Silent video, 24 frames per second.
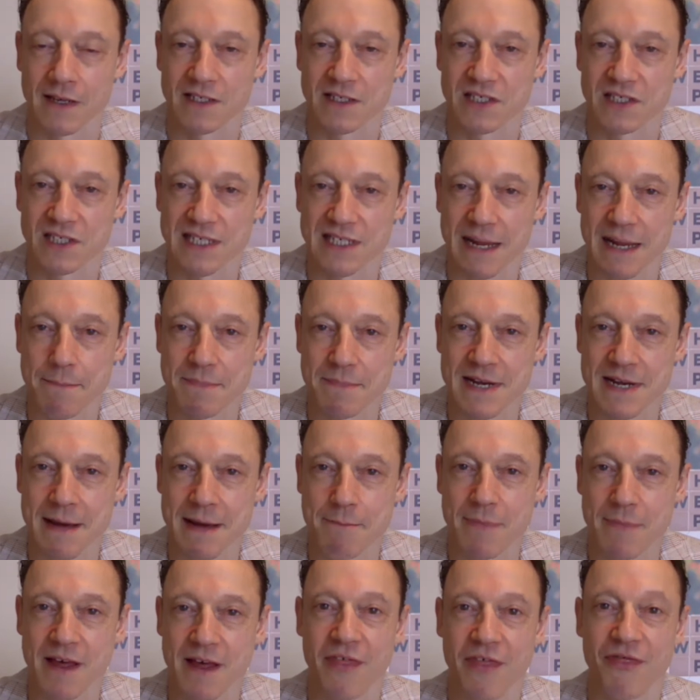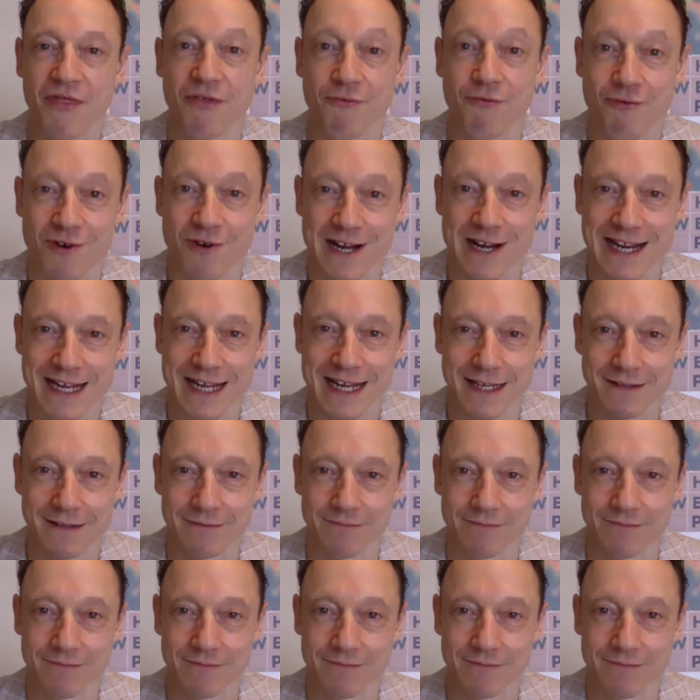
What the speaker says: Step number three,